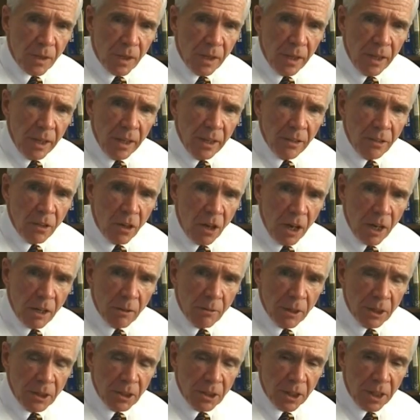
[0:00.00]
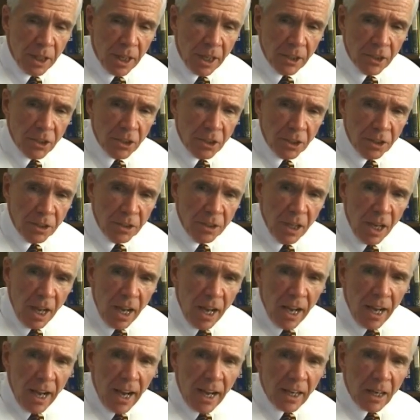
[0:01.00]
in higher education,
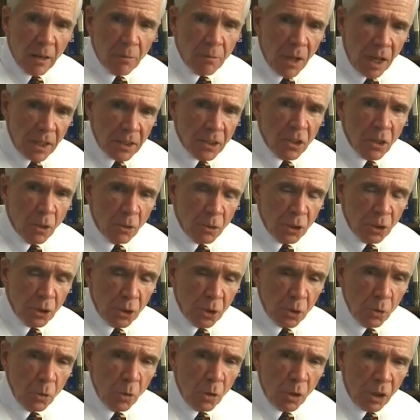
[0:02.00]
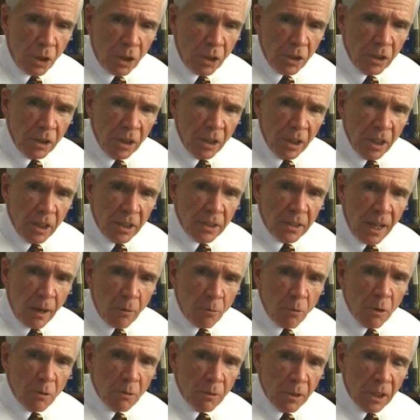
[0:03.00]
and I'm not so sure that
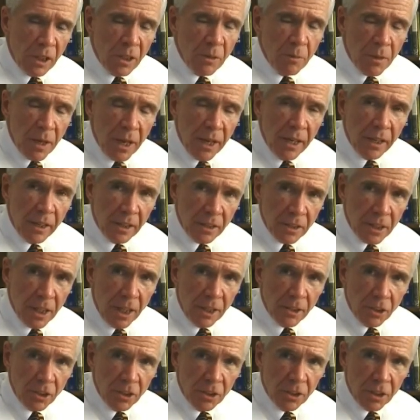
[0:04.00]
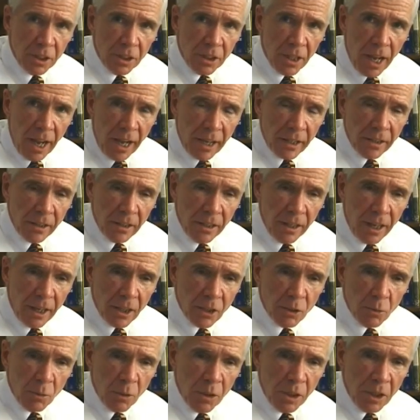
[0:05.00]
we're really paying attention to that
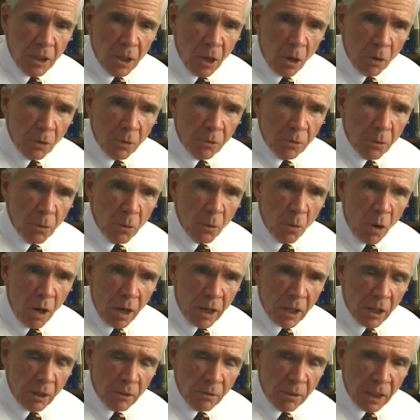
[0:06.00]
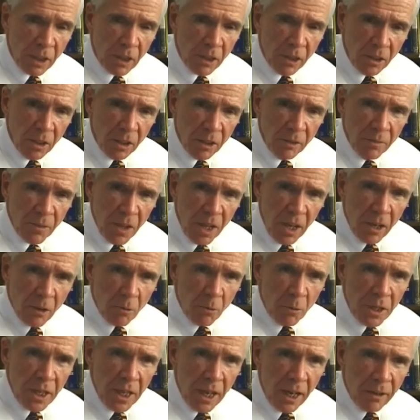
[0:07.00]
as we go through our curricula.
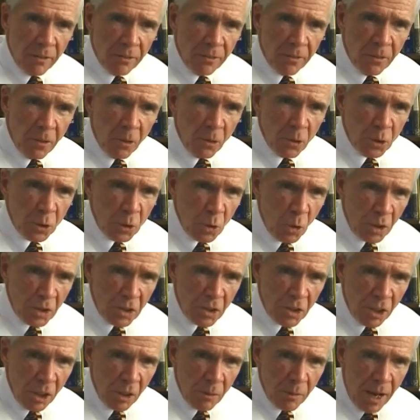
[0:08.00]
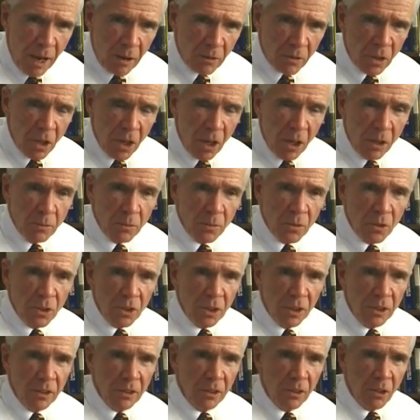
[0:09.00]
We have short-term outcomes
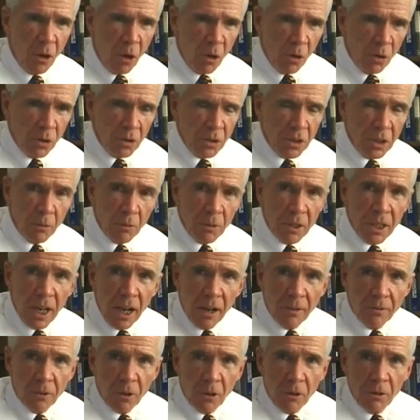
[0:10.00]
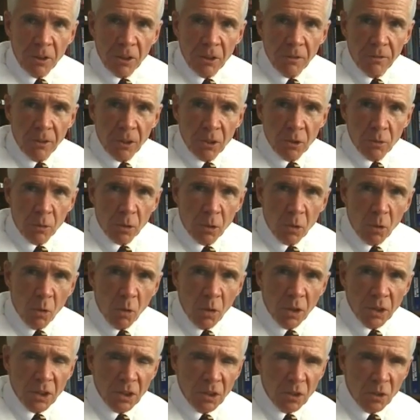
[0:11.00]
and goals that we have for our individual
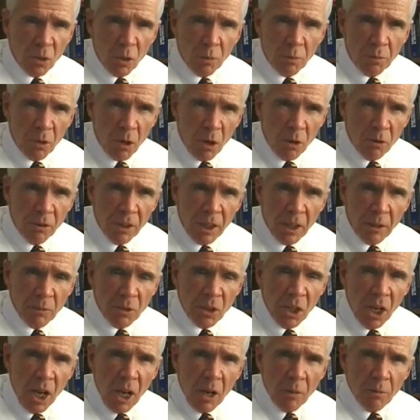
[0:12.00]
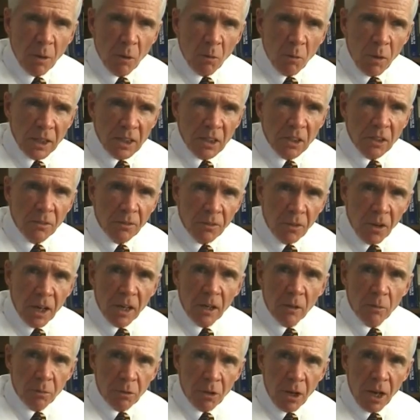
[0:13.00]
courses or programs, but what's the
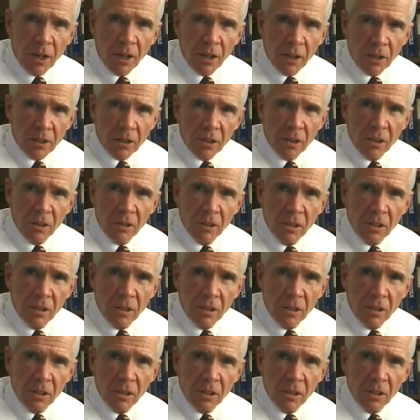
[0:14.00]
final product?